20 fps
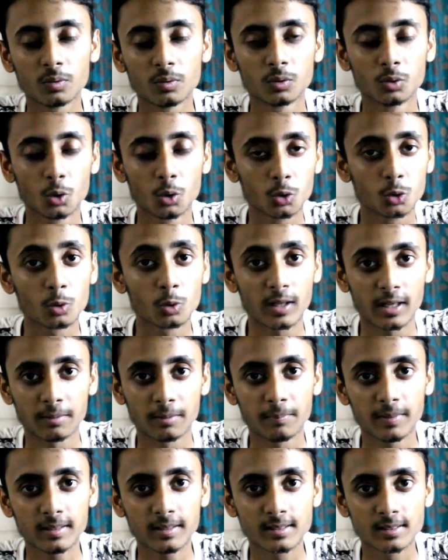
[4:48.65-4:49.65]
those who are
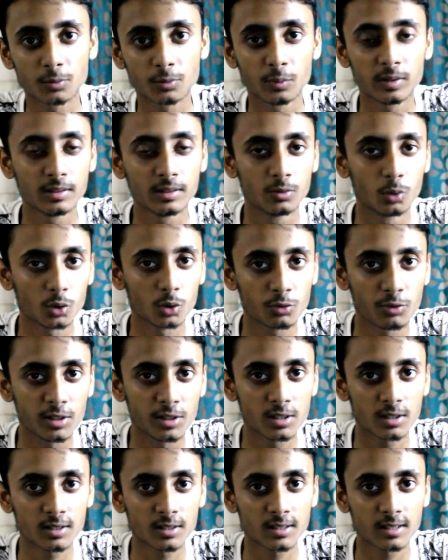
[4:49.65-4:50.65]
admins, with those
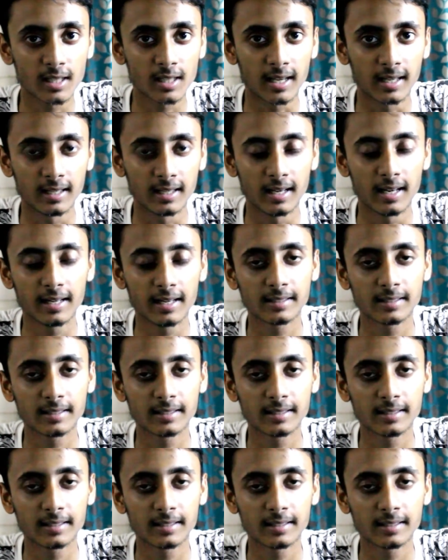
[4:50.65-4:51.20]
features, and